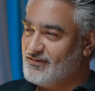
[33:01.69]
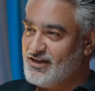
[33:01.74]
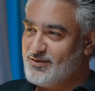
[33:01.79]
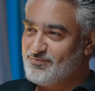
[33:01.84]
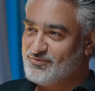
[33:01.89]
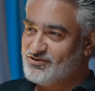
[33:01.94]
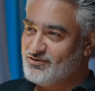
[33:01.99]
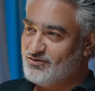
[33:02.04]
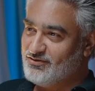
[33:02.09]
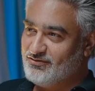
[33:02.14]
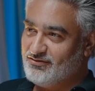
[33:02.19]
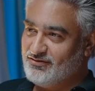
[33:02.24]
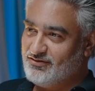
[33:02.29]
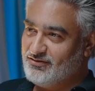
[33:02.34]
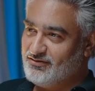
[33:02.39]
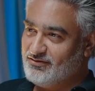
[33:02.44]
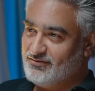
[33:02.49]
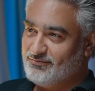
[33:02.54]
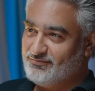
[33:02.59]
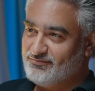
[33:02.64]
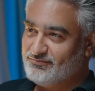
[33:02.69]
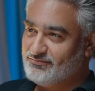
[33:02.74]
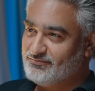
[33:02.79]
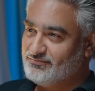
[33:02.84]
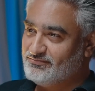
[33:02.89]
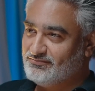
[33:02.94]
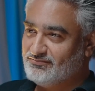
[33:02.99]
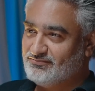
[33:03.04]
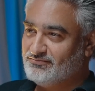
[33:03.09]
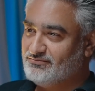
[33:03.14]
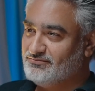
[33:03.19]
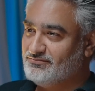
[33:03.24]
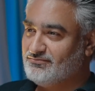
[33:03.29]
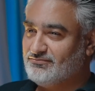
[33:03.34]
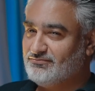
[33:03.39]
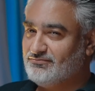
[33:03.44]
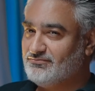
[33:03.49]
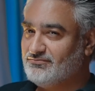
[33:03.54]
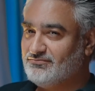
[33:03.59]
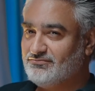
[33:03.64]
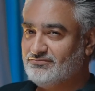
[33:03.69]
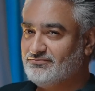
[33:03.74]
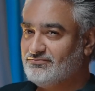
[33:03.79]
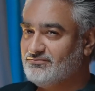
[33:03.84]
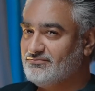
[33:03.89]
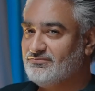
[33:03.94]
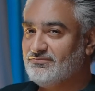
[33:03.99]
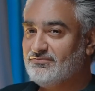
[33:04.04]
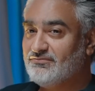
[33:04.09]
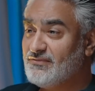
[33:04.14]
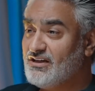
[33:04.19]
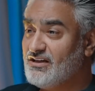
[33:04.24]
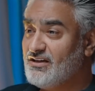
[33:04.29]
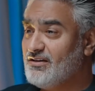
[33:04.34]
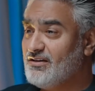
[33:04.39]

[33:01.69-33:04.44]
You're not looking for a new thing outside crypto?